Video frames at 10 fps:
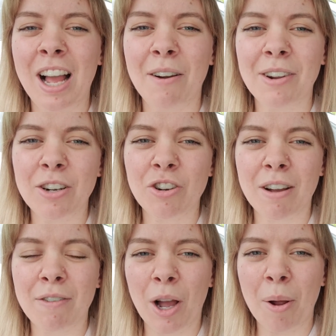I'm going to
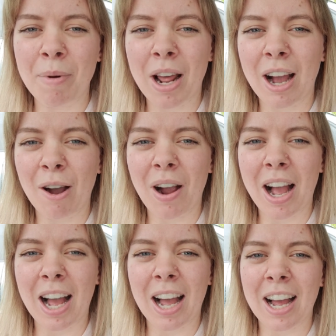drive home now,
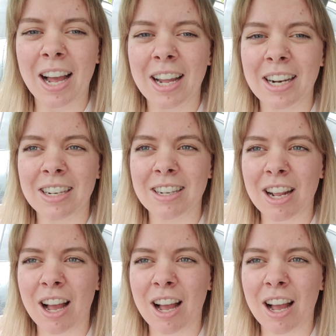and